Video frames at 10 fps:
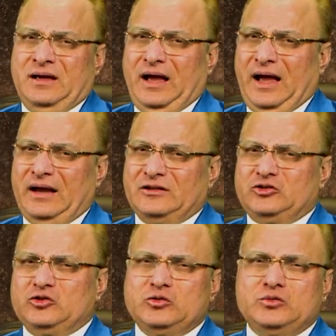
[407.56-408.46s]
and
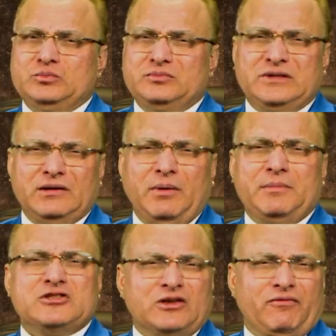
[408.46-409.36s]
you there may
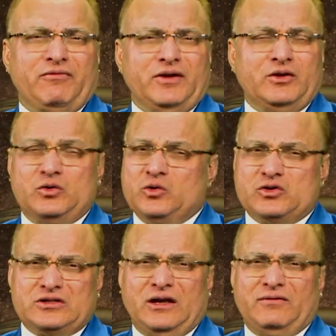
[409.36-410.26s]
be suffering to
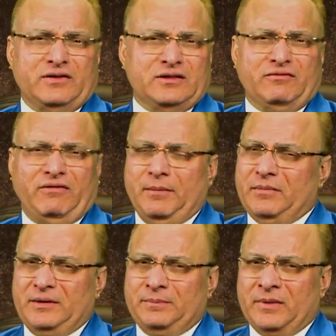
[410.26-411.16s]
yourself and the
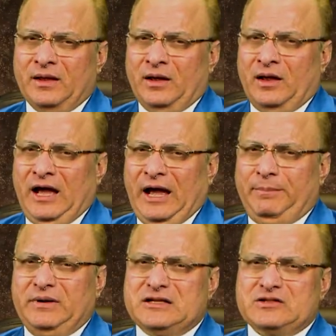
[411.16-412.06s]
family.
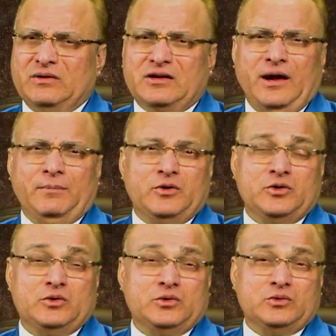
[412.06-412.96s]
Happiness will come to
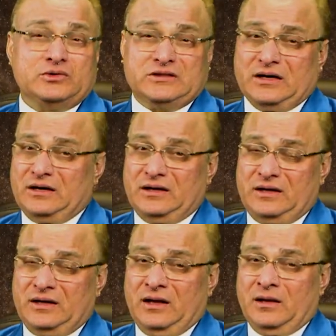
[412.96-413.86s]
you
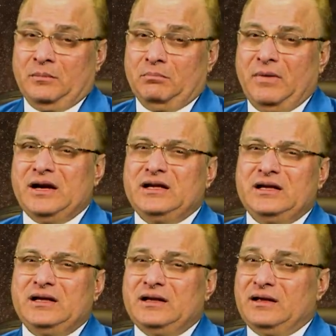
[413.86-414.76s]
suddenly.
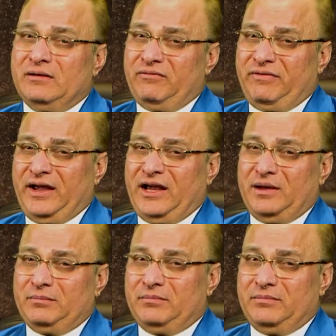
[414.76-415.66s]
Money,
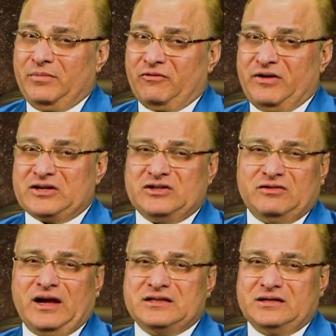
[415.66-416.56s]
fame, professional
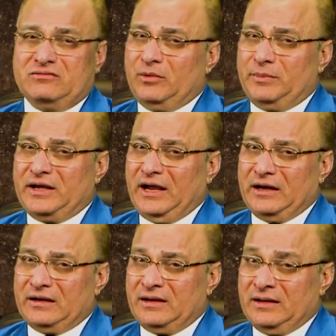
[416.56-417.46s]
rising will be
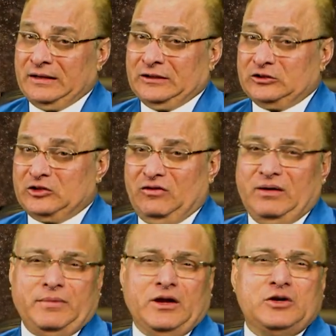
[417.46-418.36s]
gained. You're
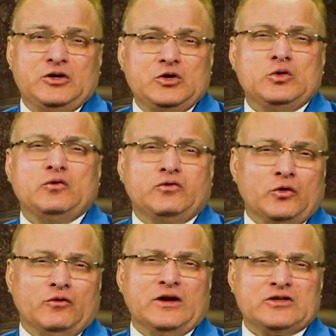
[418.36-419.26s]
developing a new
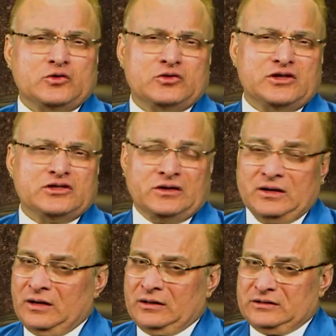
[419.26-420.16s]
fruitful association.
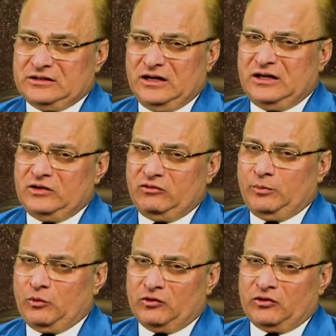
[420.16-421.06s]
Journey will
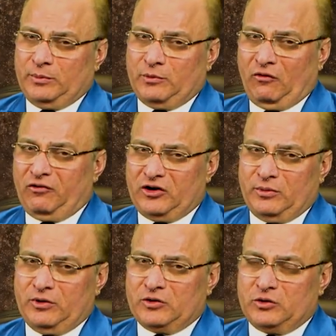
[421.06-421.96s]
prove to be
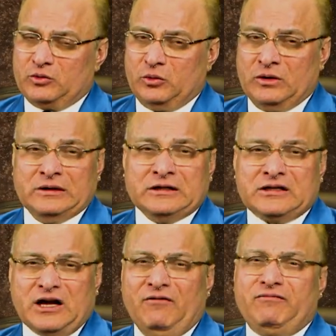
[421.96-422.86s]
profitable to you.
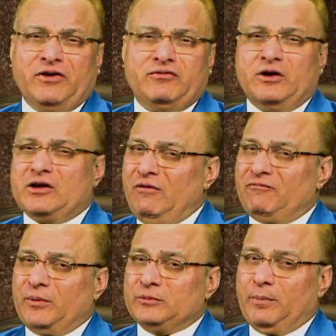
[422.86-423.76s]
Comfort will come
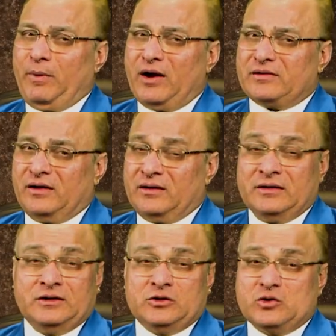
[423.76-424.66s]
from the partner.
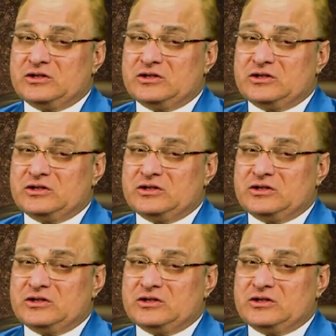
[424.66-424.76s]
You